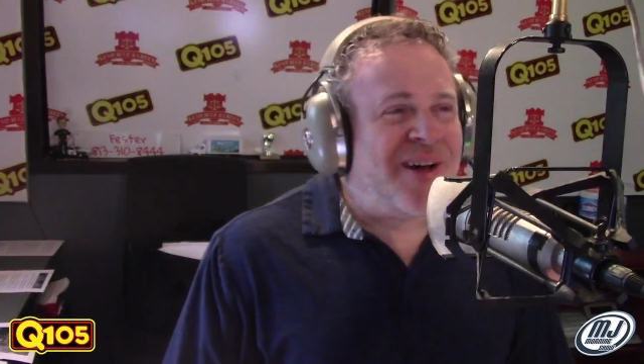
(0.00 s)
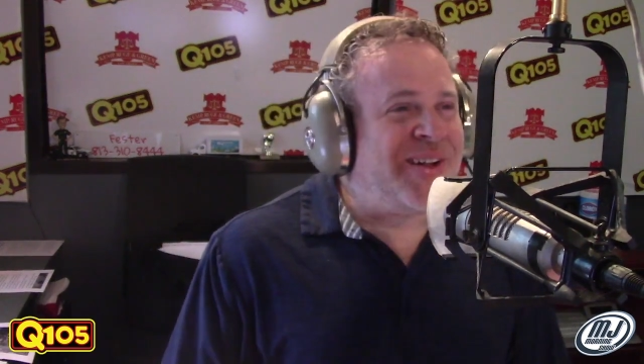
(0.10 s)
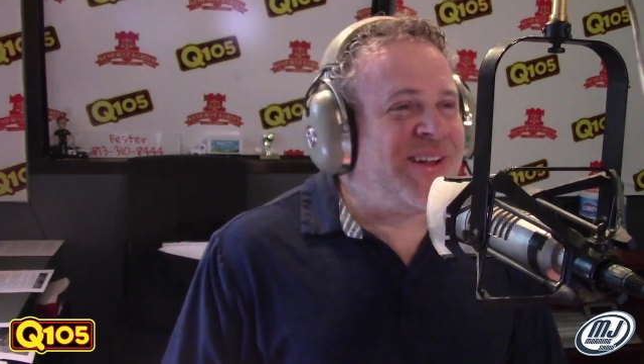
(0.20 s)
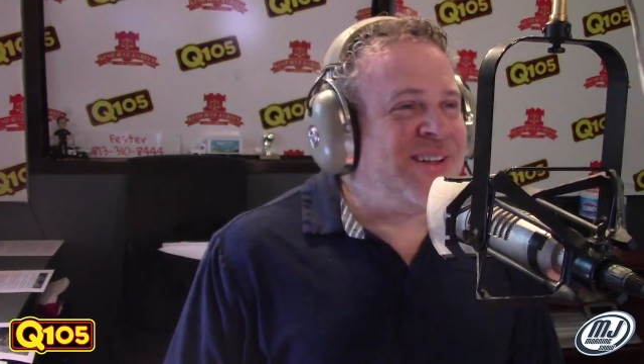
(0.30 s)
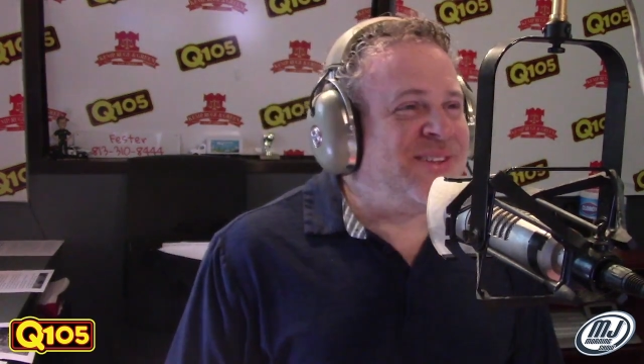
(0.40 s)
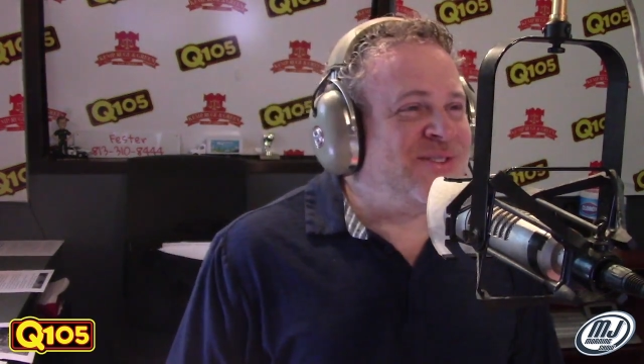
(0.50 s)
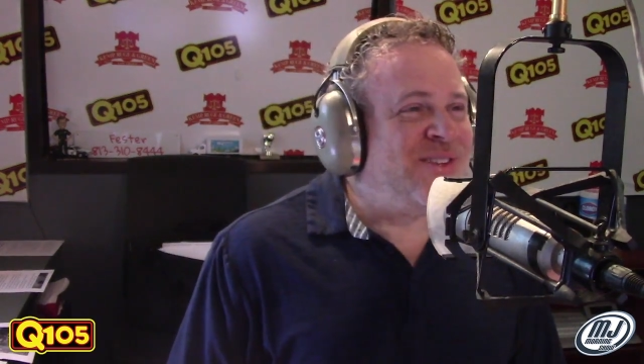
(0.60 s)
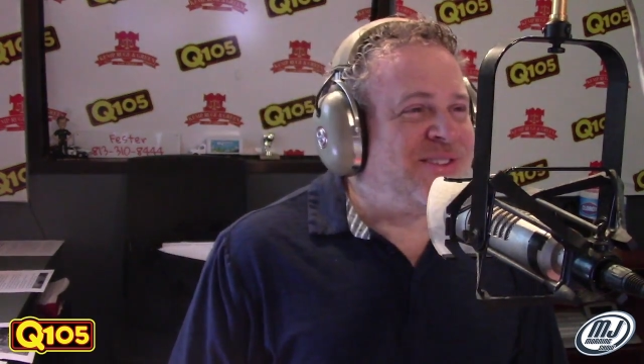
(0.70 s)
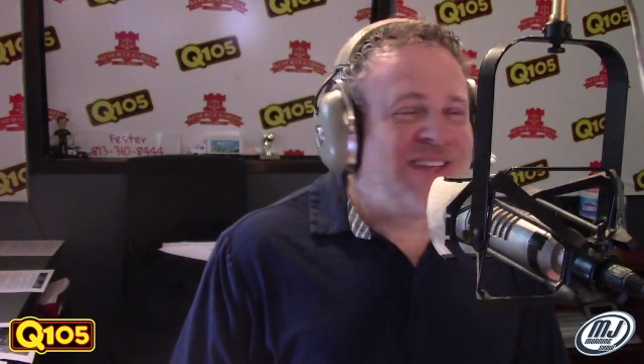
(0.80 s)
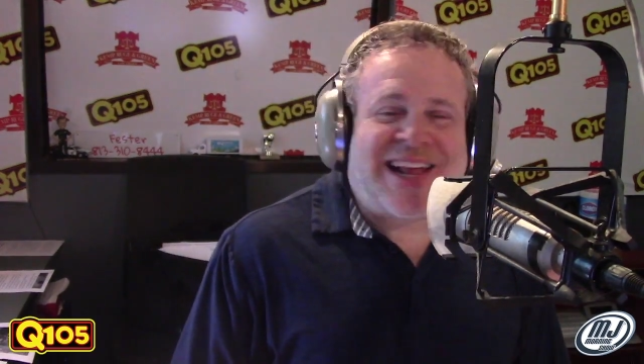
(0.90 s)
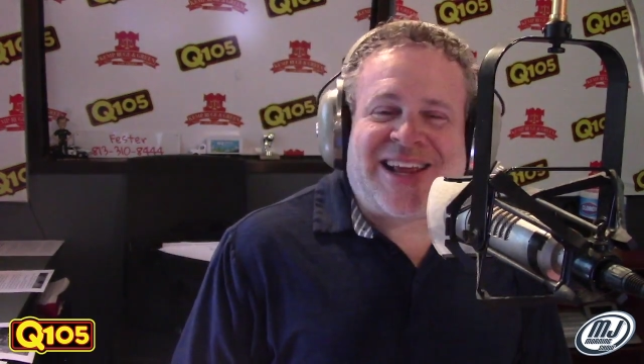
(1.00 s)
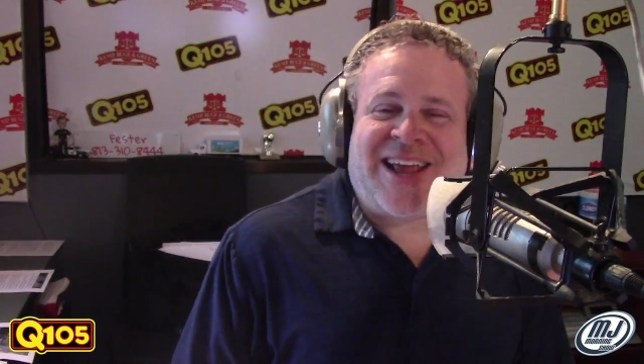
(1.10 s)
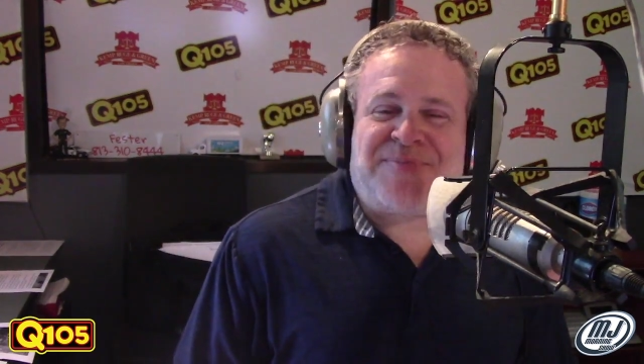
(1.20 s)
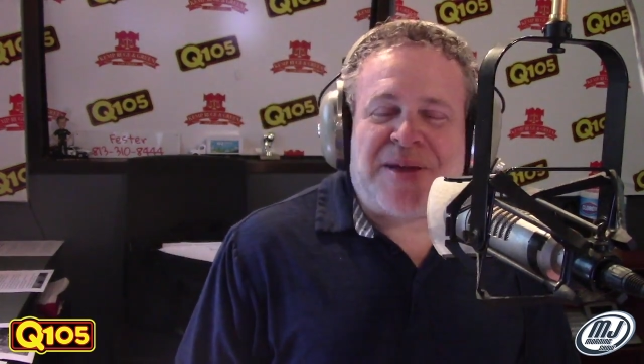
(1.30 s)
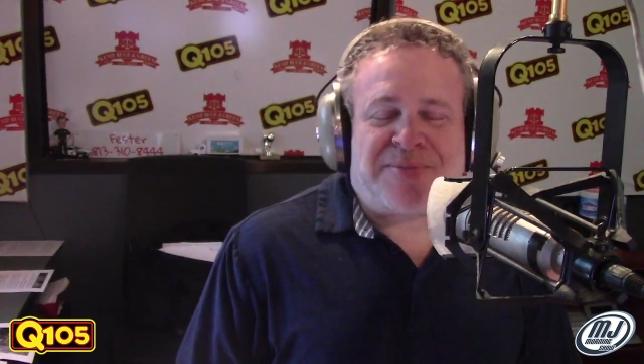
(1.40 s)
fine. Does that
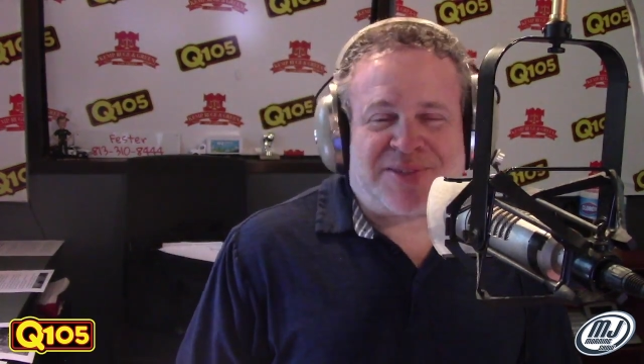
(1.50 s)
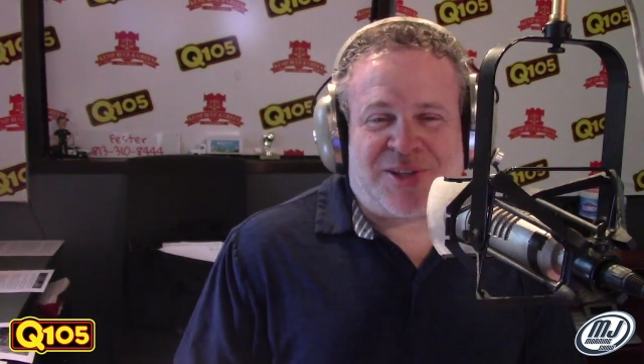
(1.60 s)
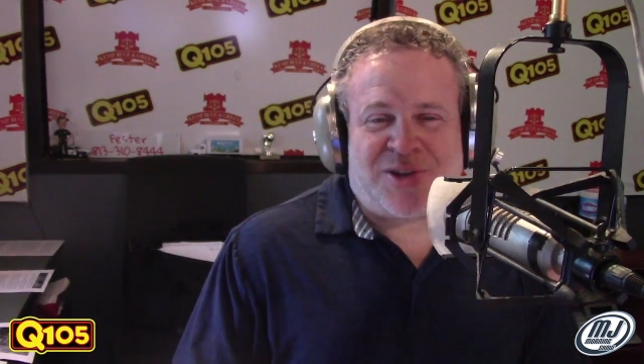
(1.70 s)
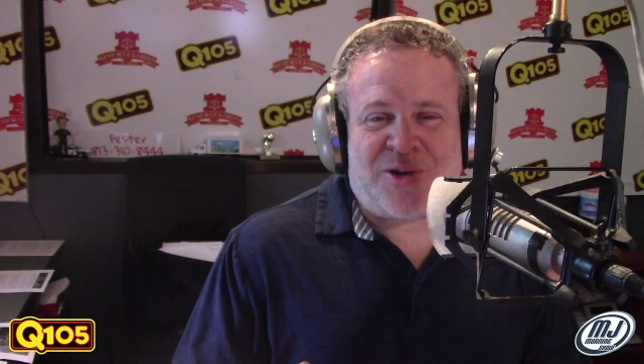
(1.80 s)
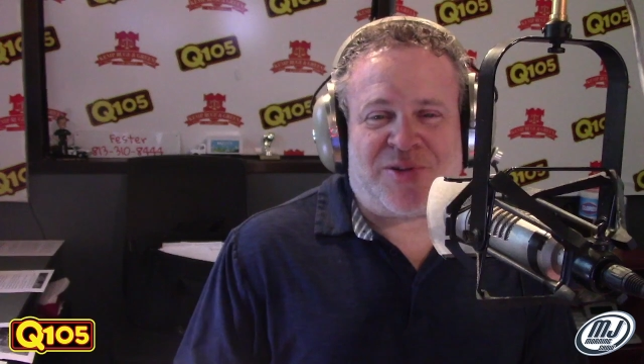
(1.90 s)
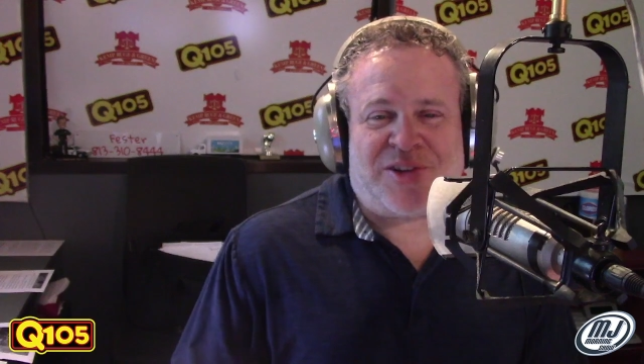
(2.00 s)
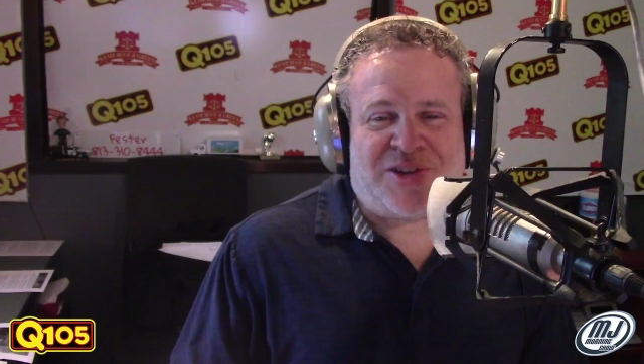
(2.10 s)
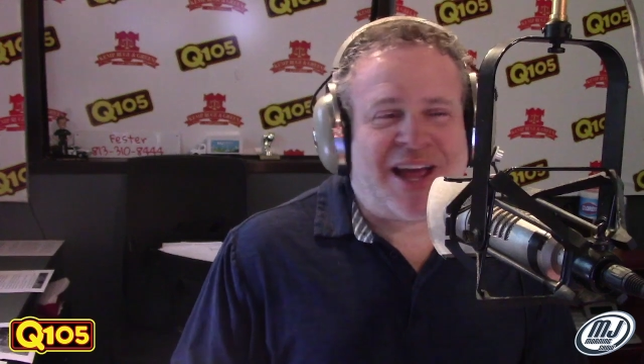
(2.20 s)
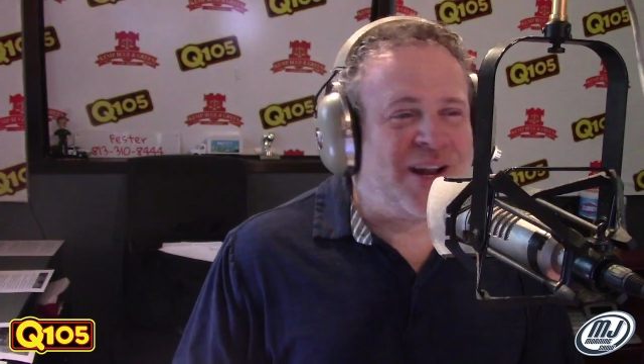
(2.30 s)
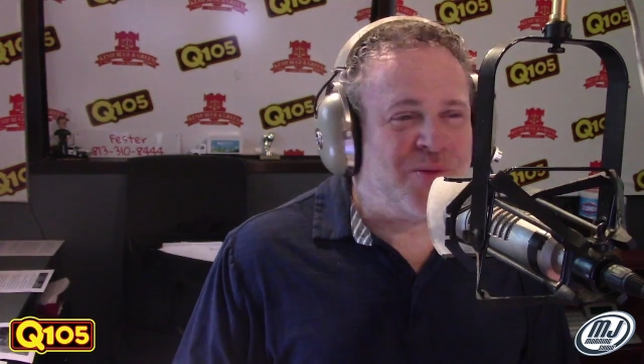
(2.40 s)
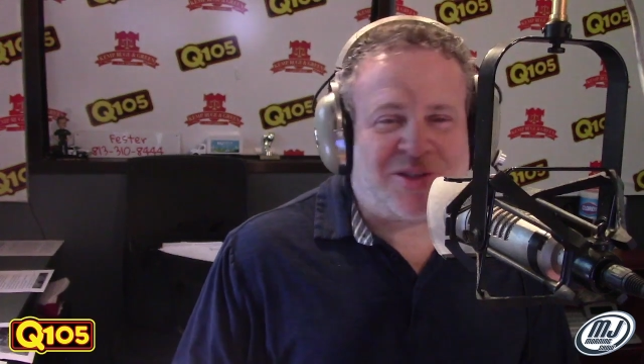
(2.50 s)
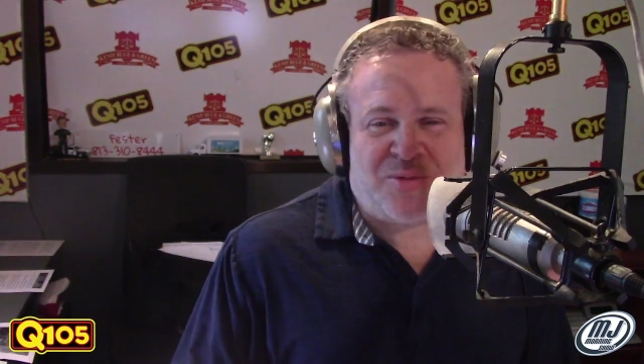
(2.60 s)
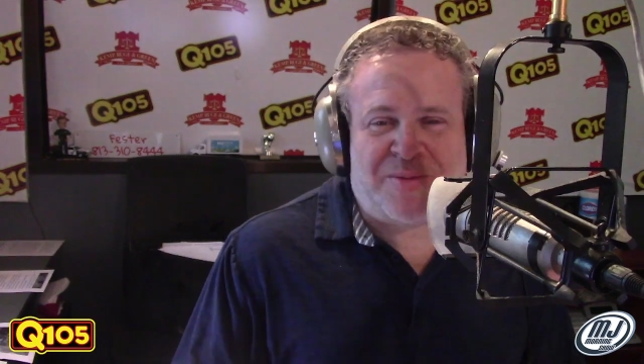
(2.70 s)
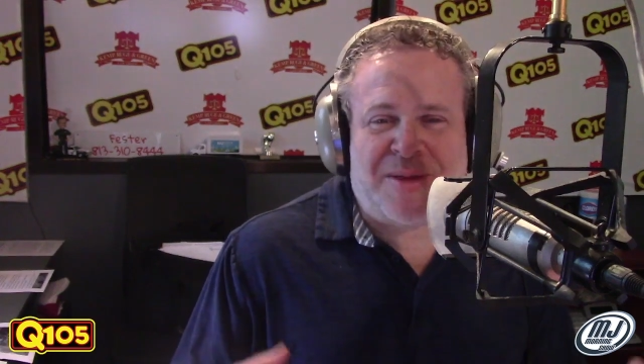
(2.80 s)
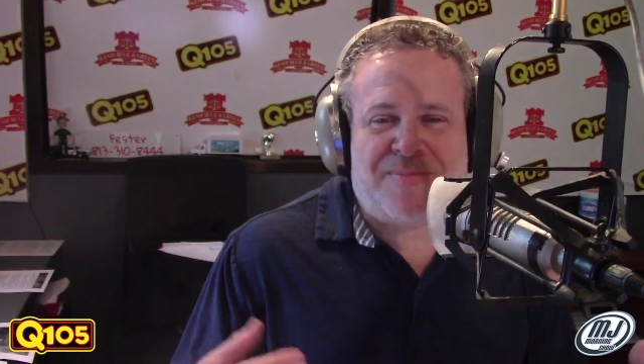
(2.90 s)
get people to turn the channel,
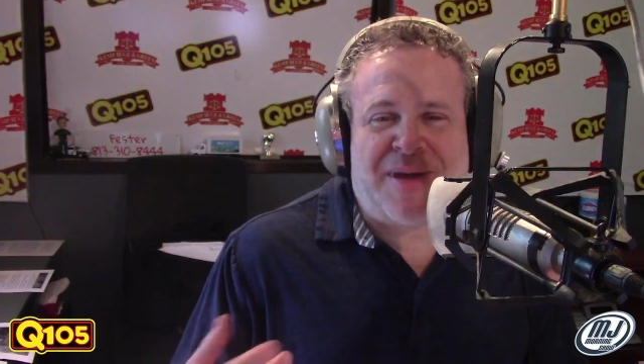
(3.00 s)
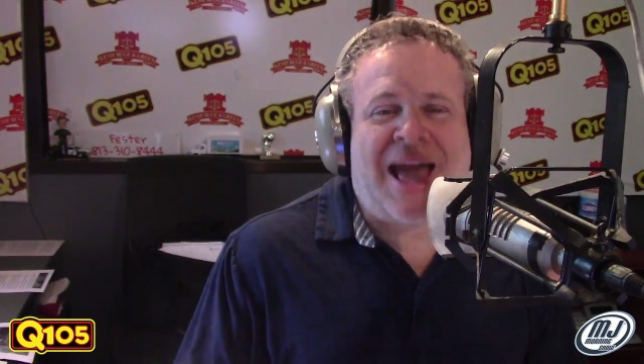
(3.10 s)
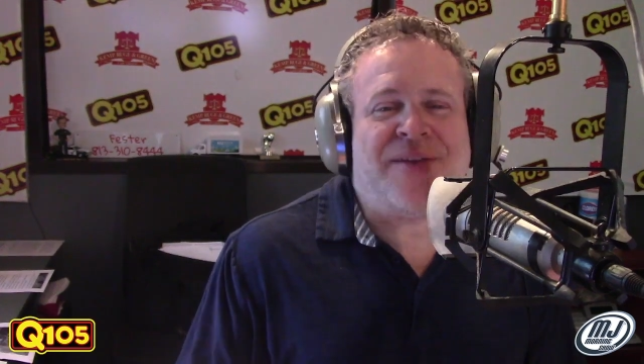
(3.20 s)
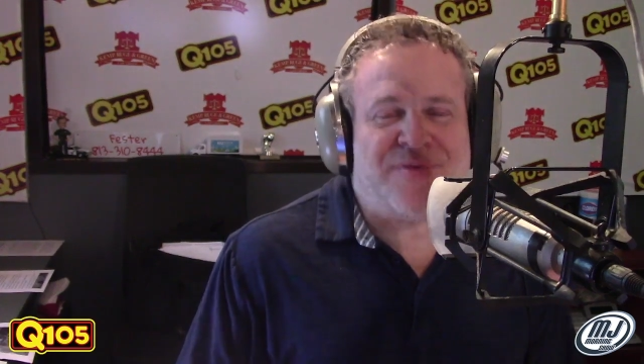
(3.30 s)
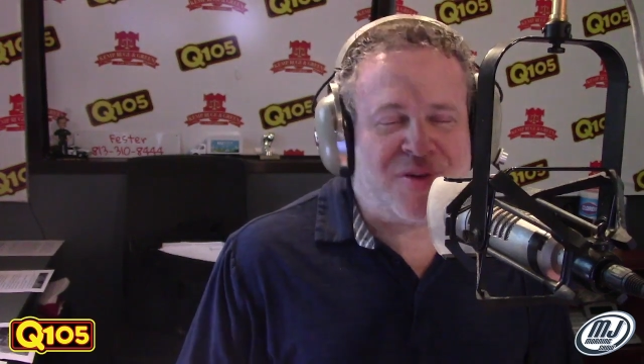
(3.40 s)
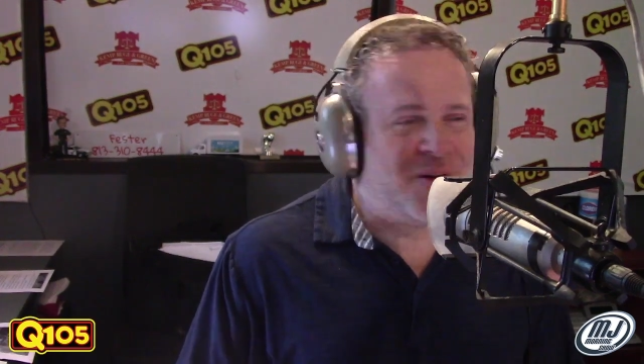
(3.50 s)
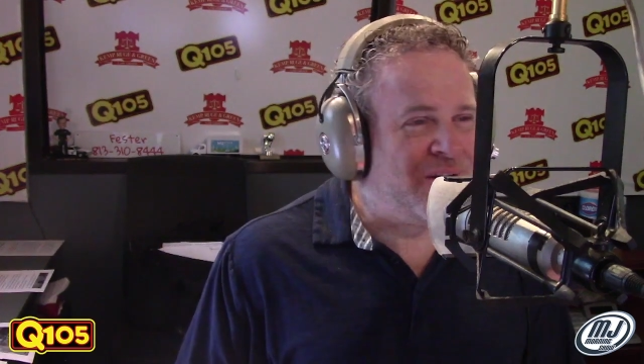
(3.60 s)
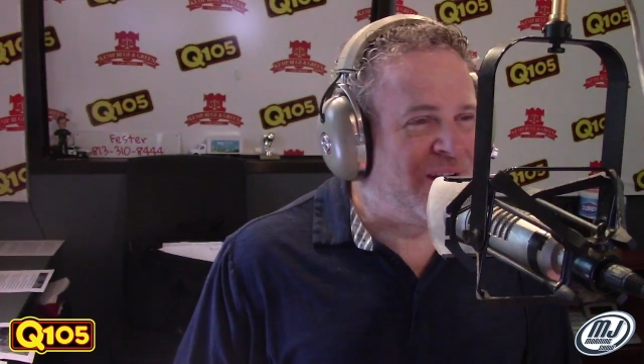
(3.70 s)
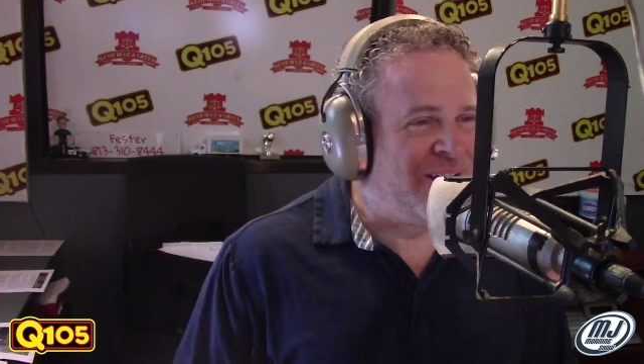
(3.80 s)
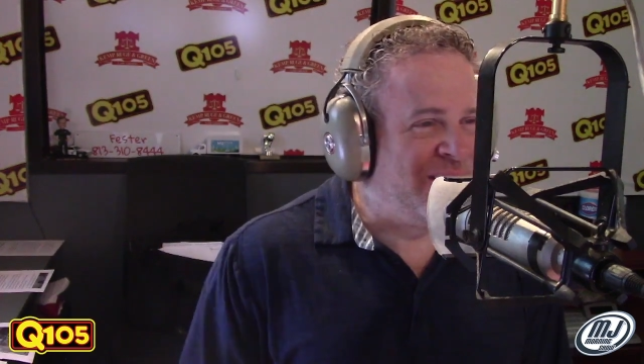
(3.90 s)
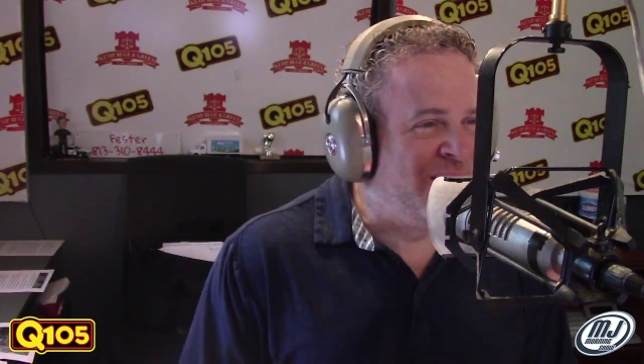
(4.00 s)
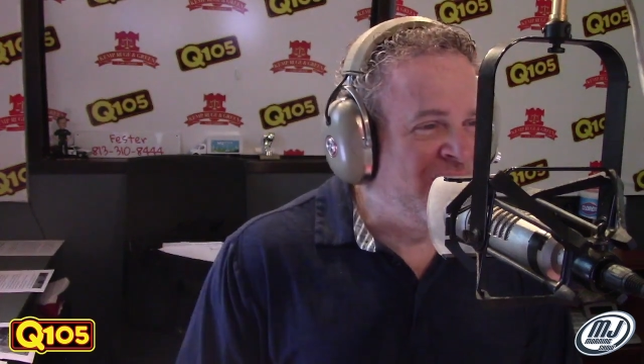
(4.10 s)
which would be bad for, a